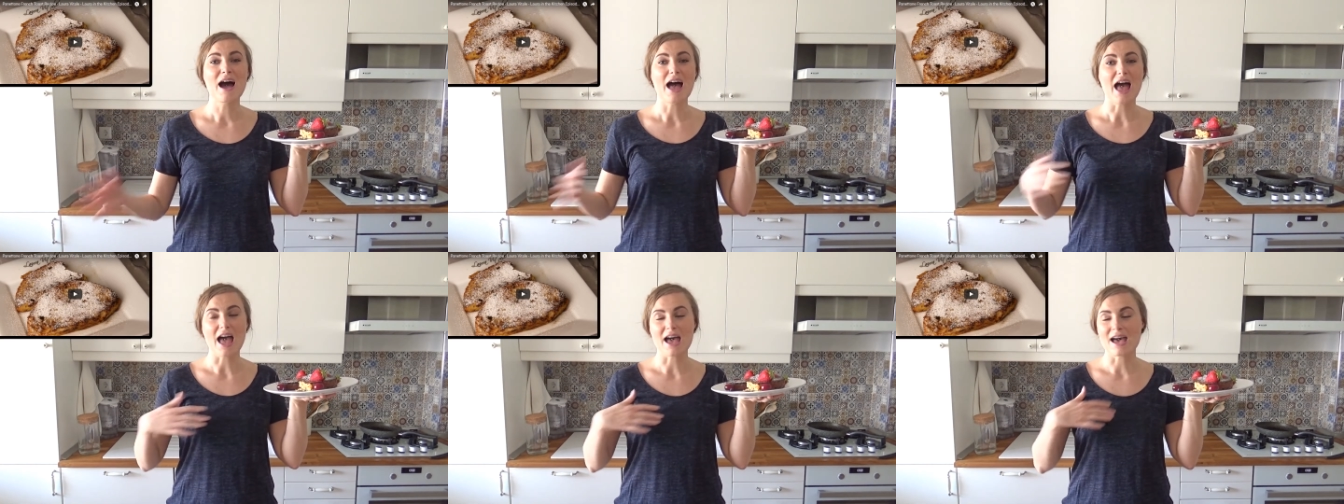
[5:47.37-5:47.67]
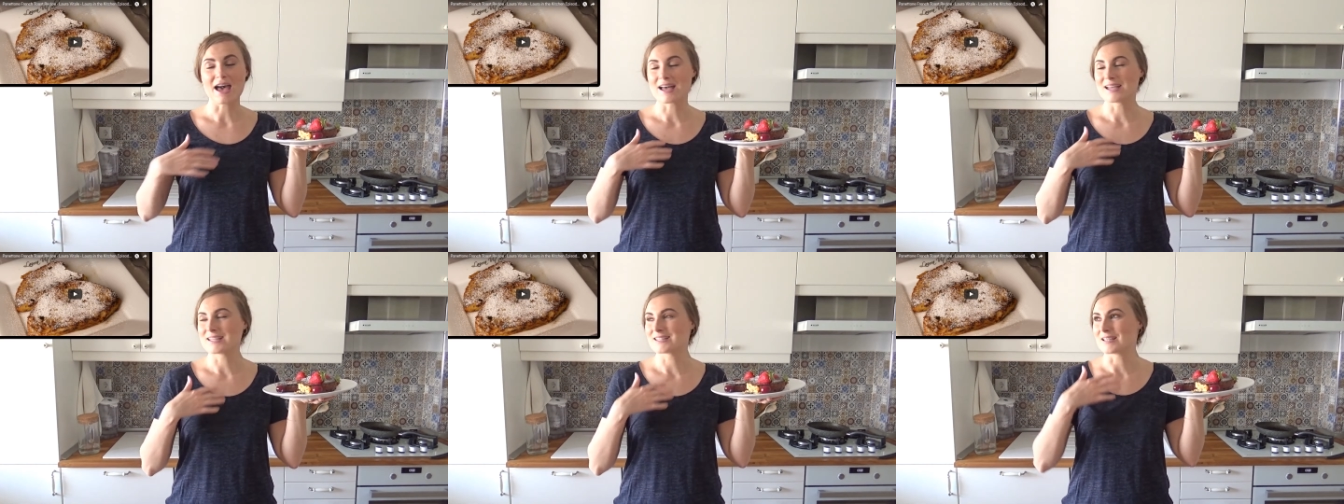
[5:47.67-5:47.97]

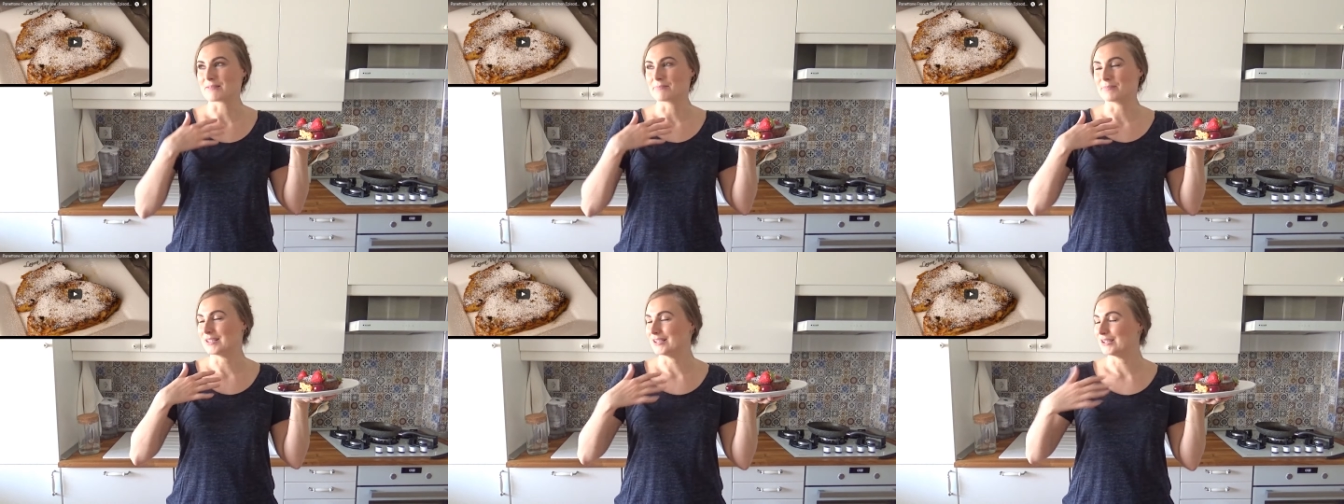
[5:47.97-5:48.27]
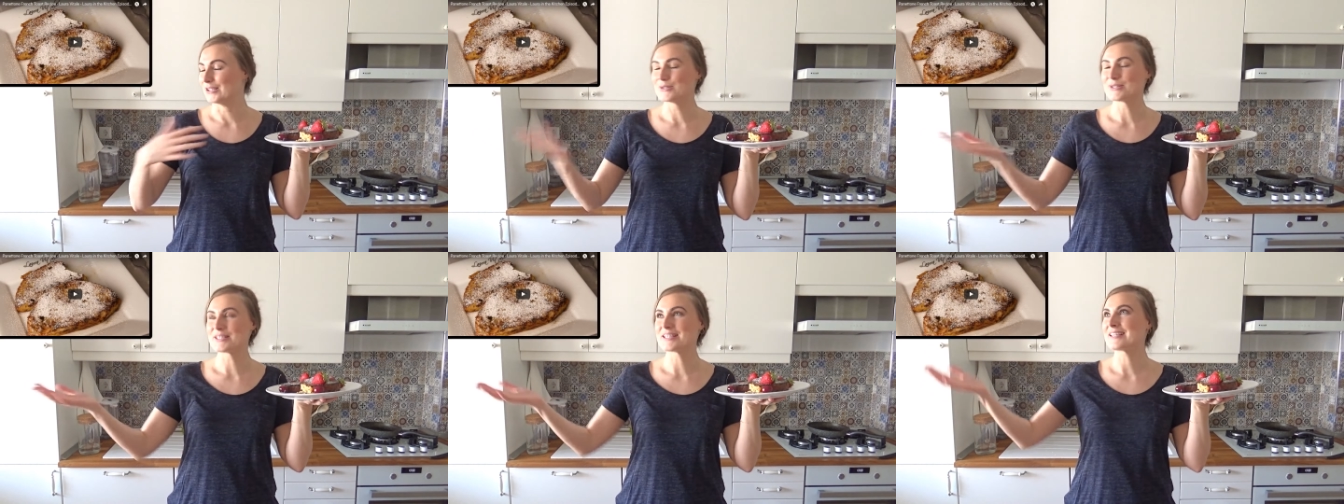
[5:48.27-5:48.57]
As I'm
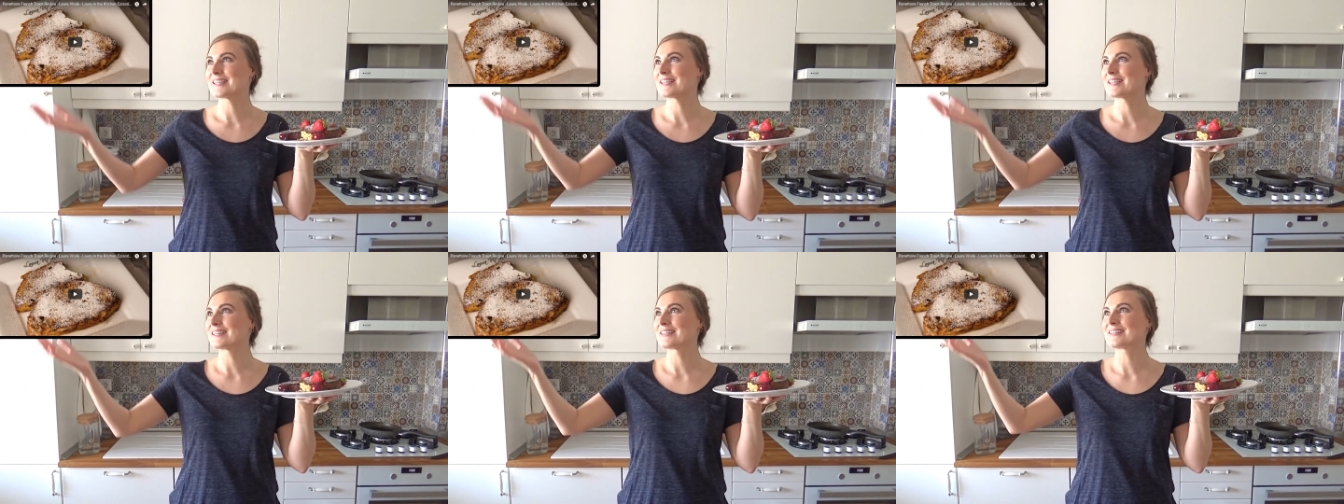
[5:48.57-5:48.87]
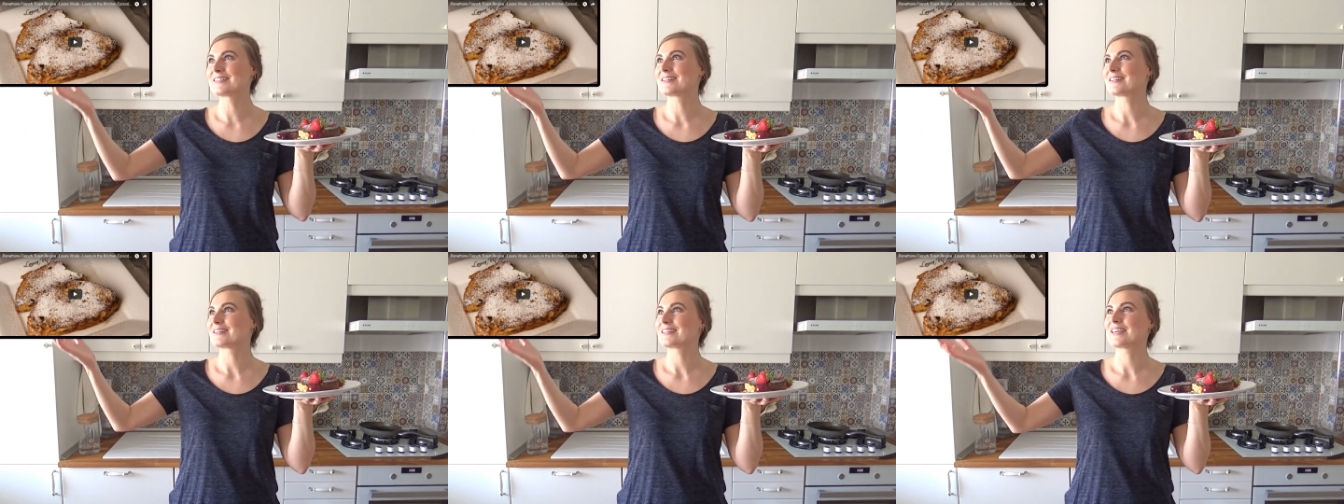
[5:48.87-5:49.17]

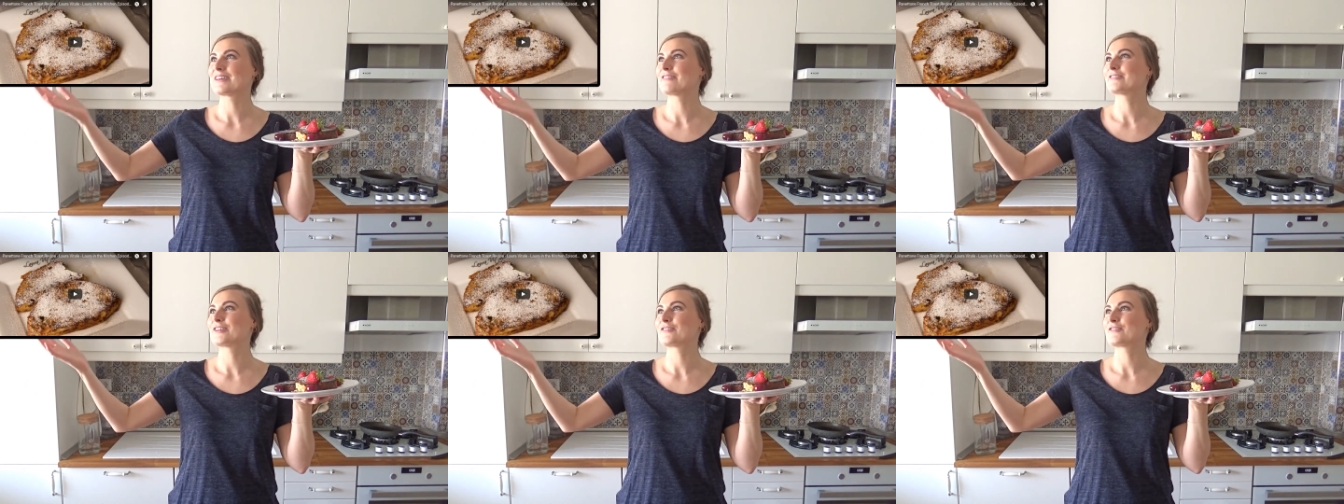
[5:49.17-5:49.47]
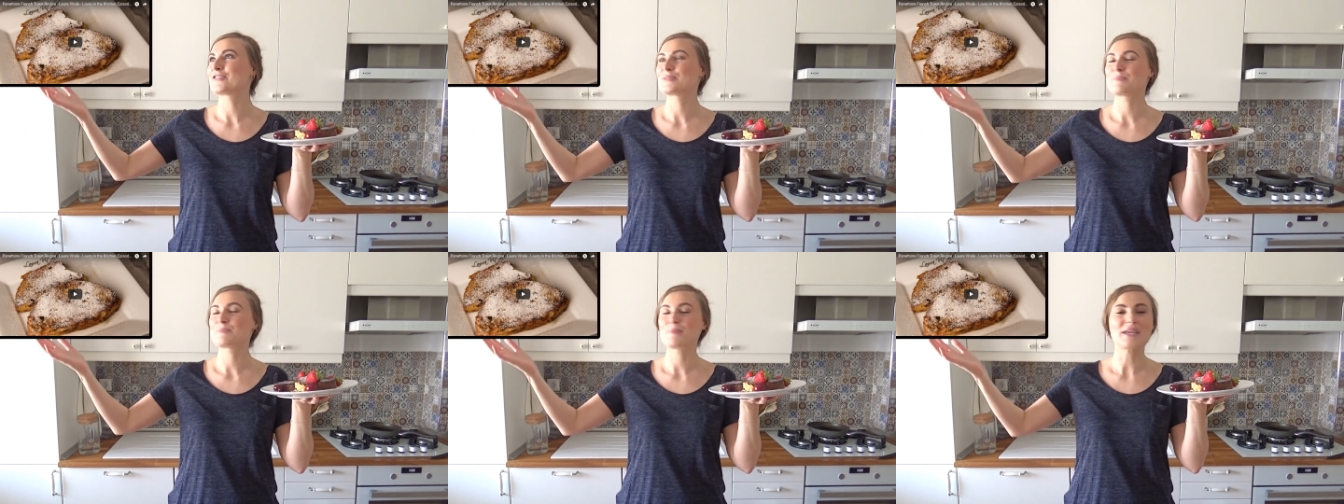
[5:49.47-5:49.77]
losing gift of
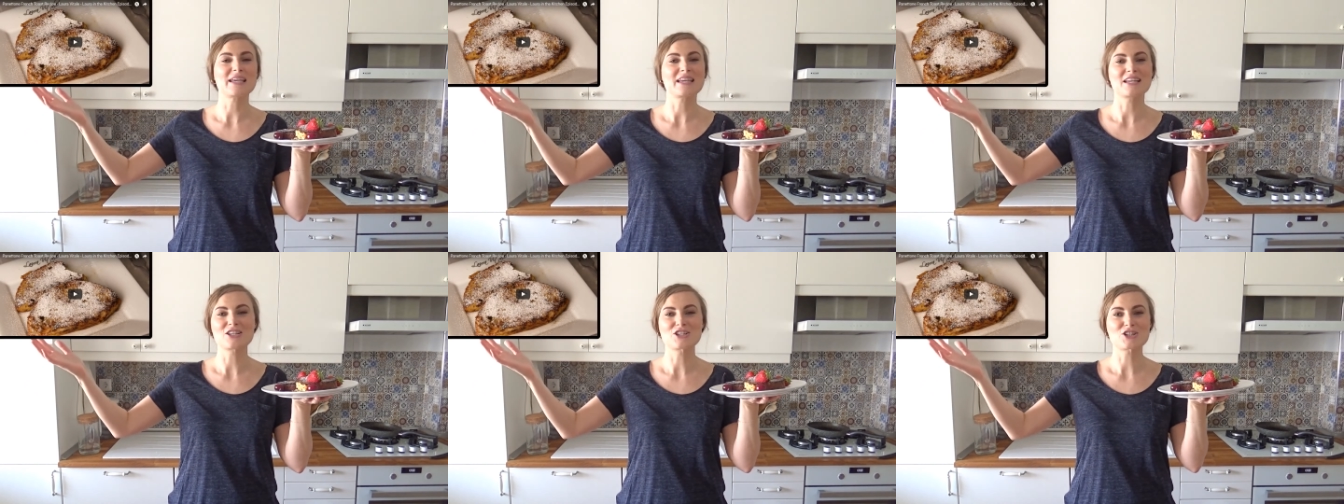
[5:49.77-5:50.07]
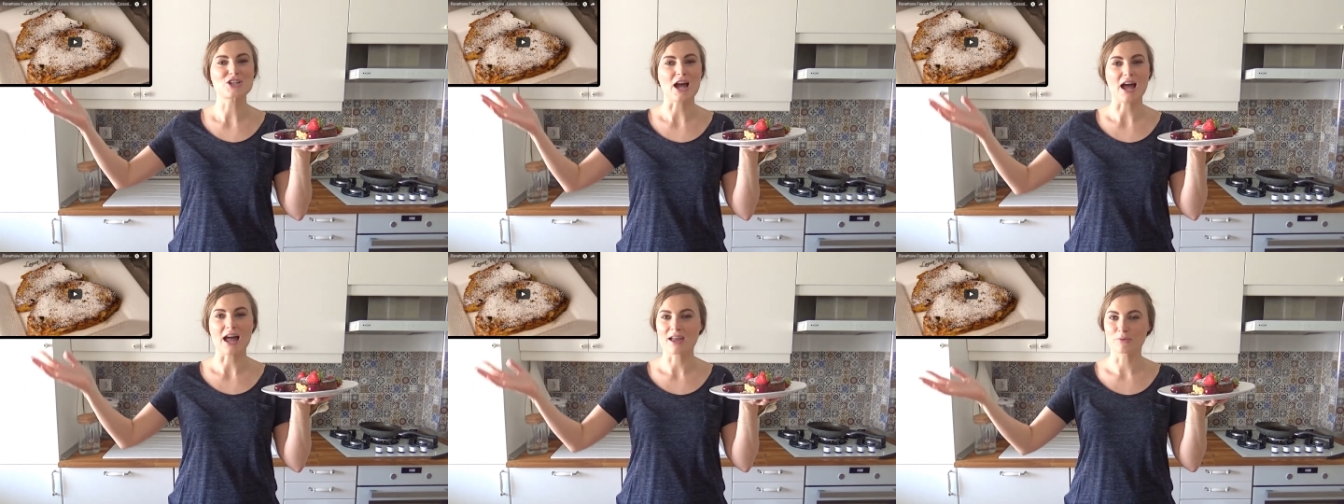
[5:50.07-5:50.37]
speech,
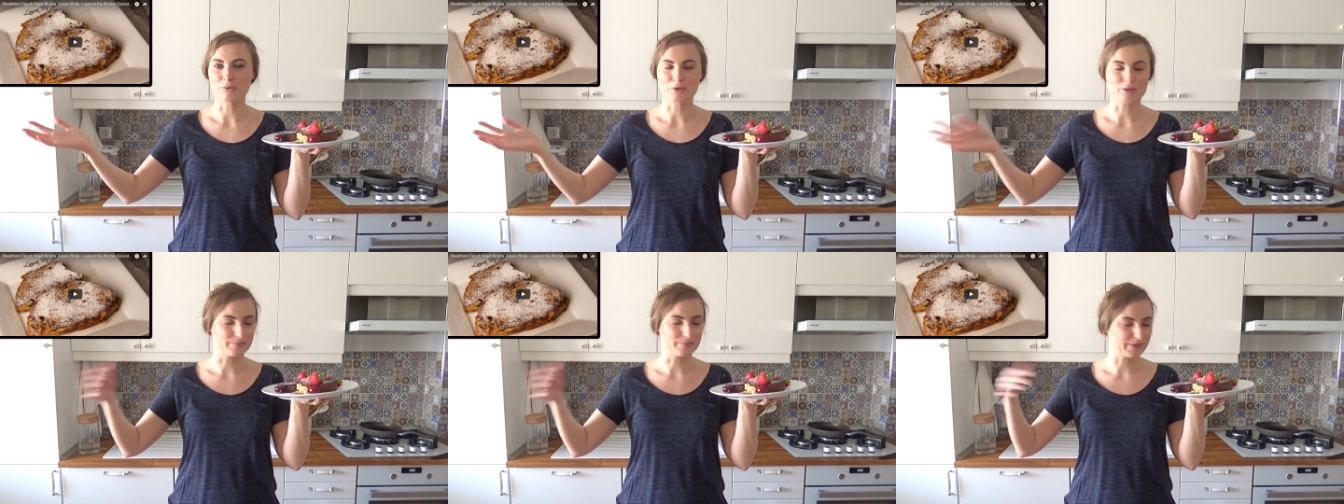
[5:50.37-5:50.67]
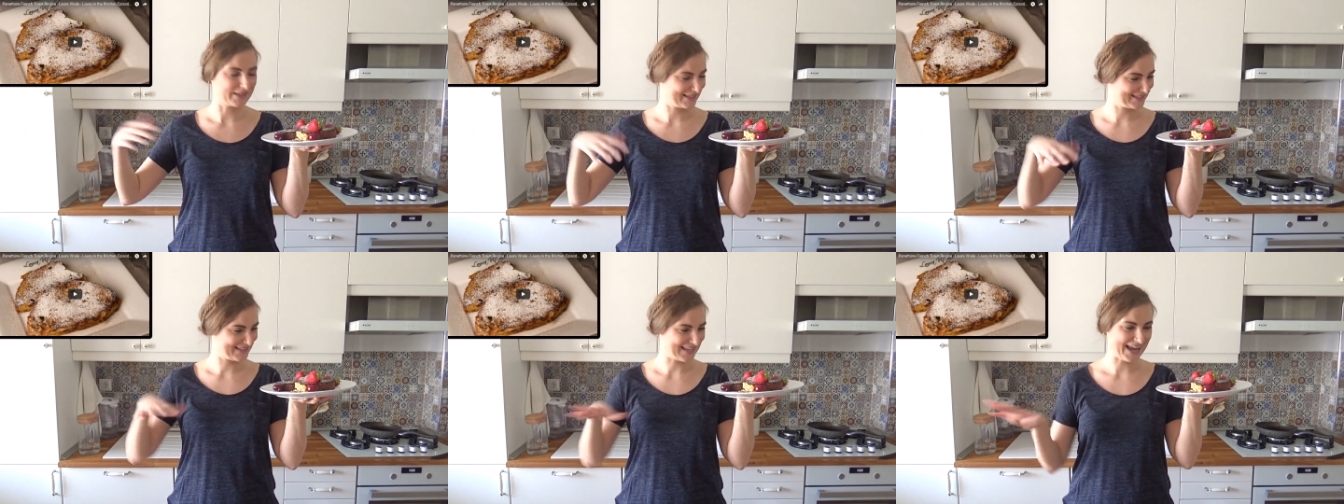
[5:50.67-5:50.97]
I will be
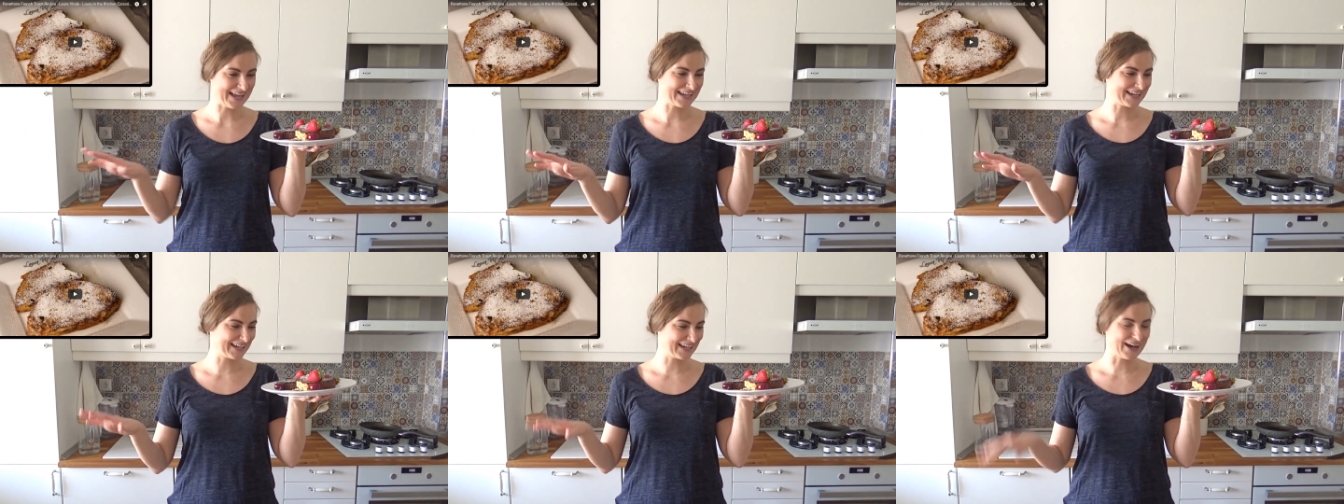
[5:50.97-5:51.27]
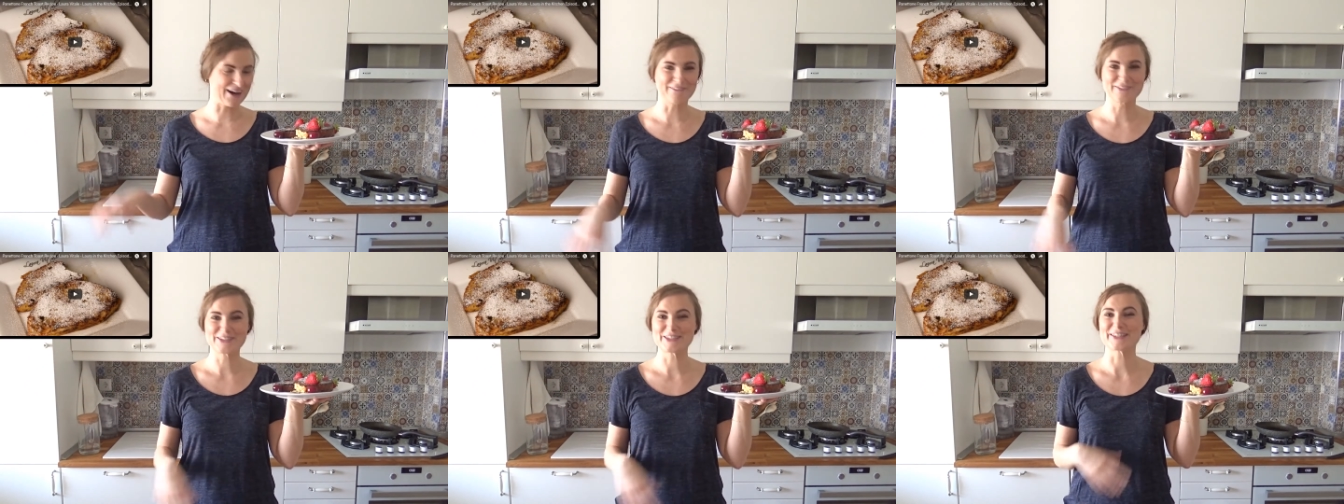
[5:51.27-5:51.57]
signing
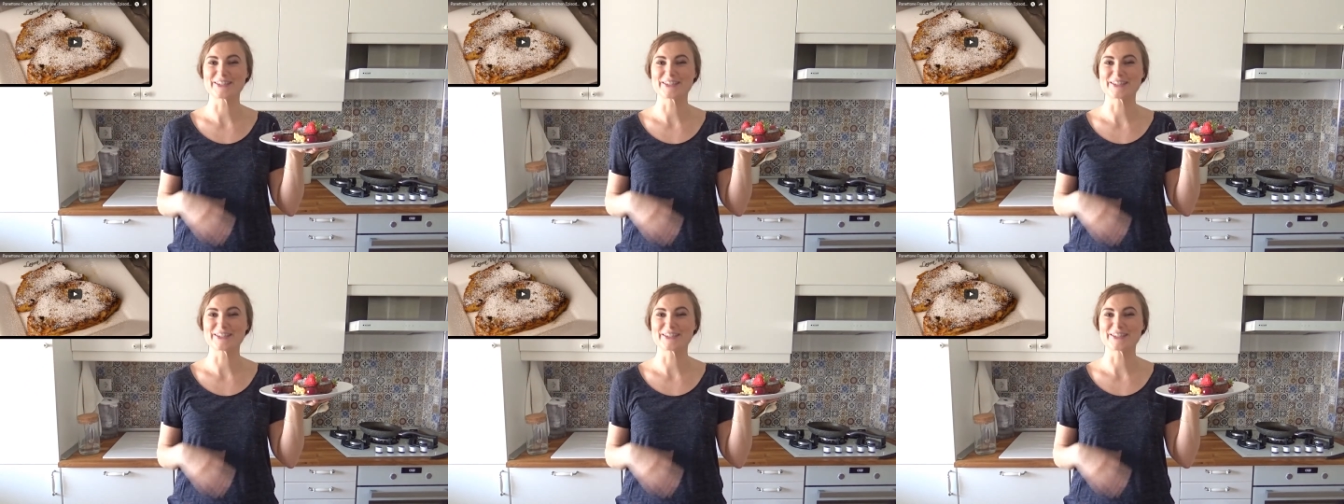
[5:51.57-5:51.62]
off.